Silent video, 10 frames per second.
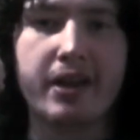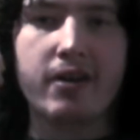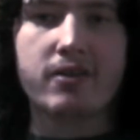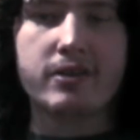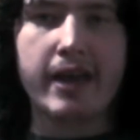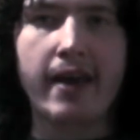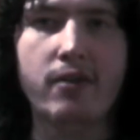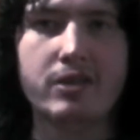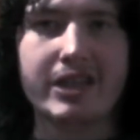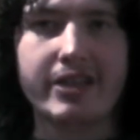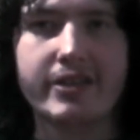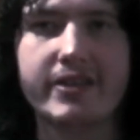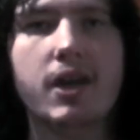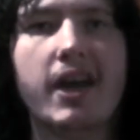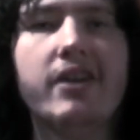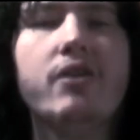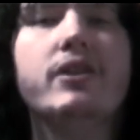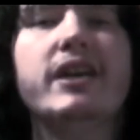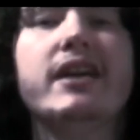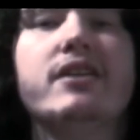their intelligence. And
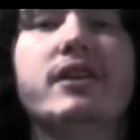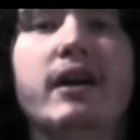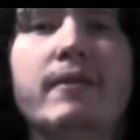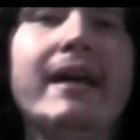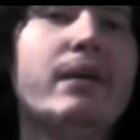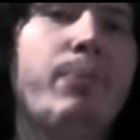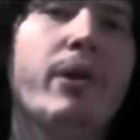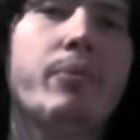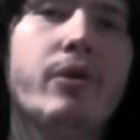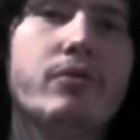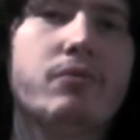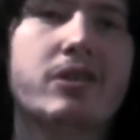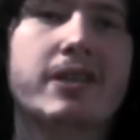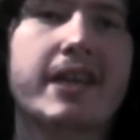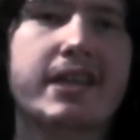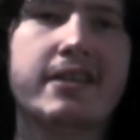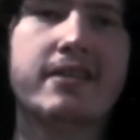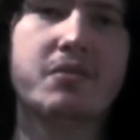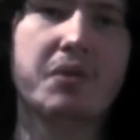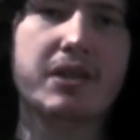knowing that, a lot of people were saying this
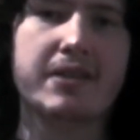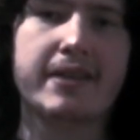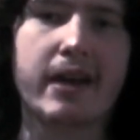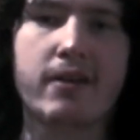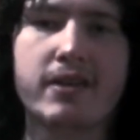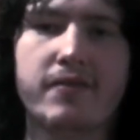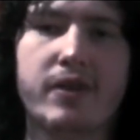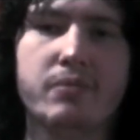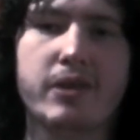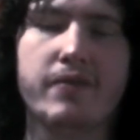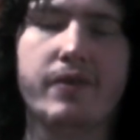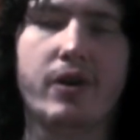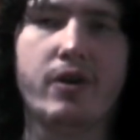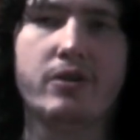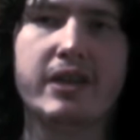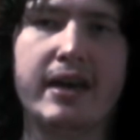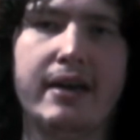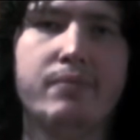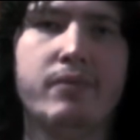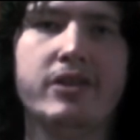is one of the scariest films of all
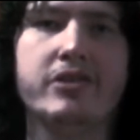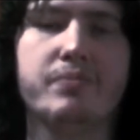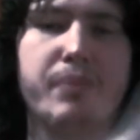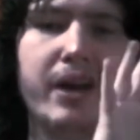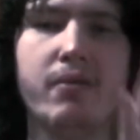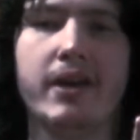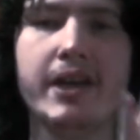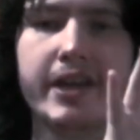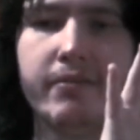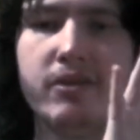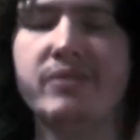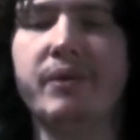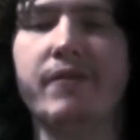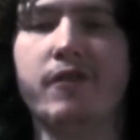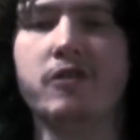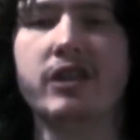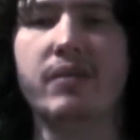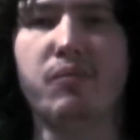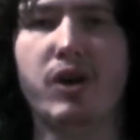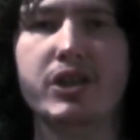time, which, by the way, it was my first time
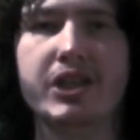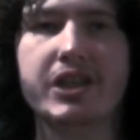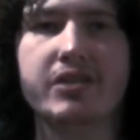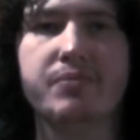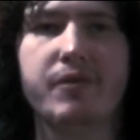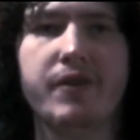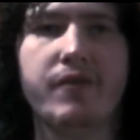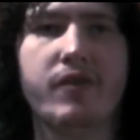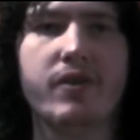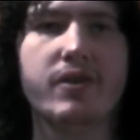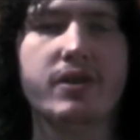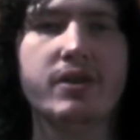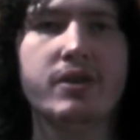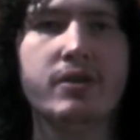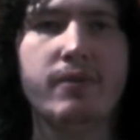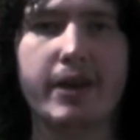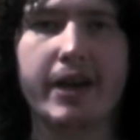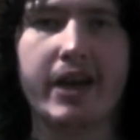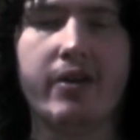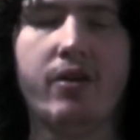watching this movie, for, like,
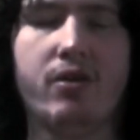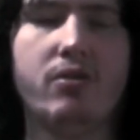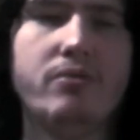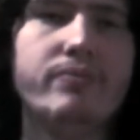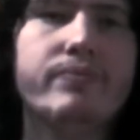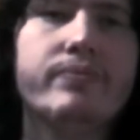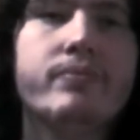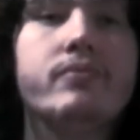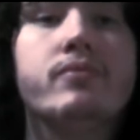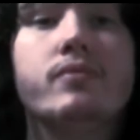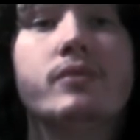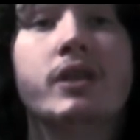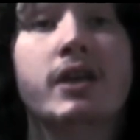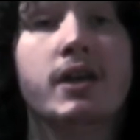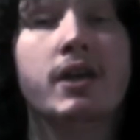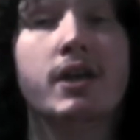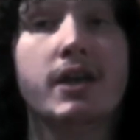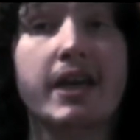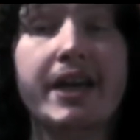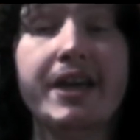at all.
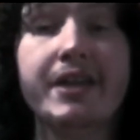And